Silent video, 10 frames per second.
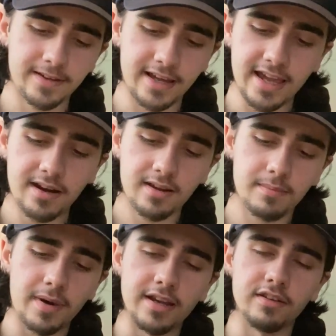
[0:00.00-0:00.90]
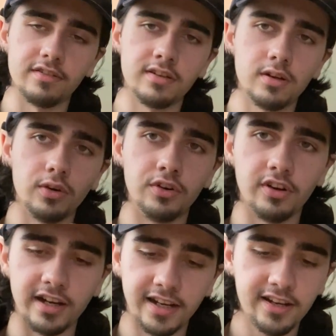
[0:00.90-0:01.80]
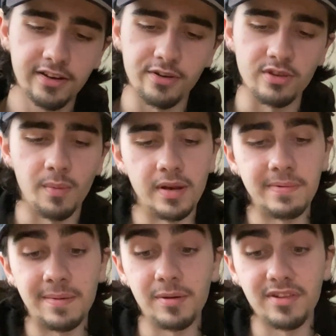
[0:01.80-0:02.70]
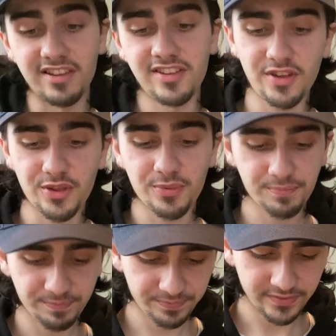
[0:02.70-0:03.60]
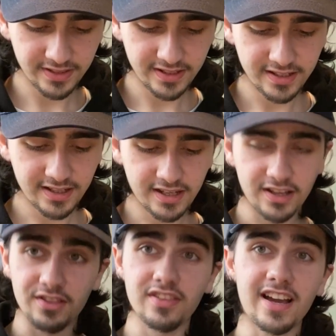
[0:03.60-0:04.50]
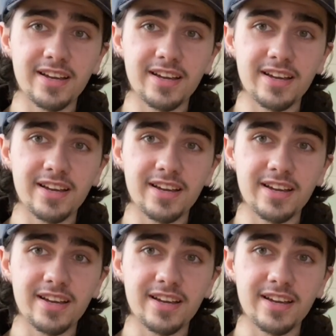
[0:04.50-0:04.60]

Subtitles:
again made of undyed linen because not many people will be seeing this. And so that